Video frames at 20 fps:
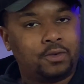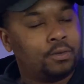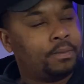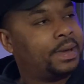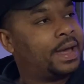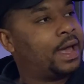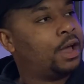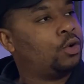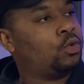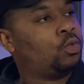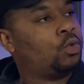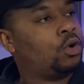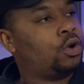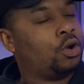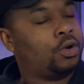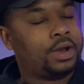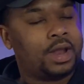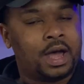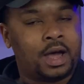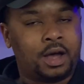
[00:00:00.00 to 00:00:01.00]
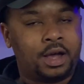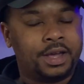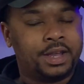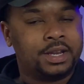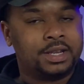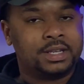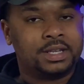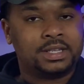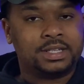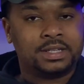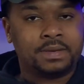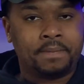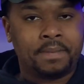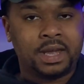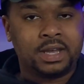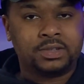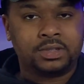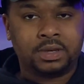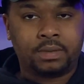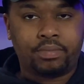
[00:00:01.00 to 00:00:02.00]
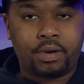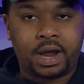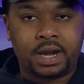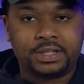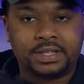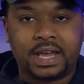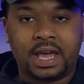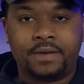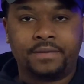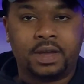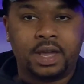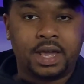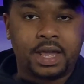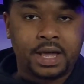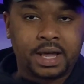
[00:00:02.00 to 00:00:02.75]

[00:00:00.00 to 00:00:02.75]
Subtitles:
bag world. It is amazing, the products they have.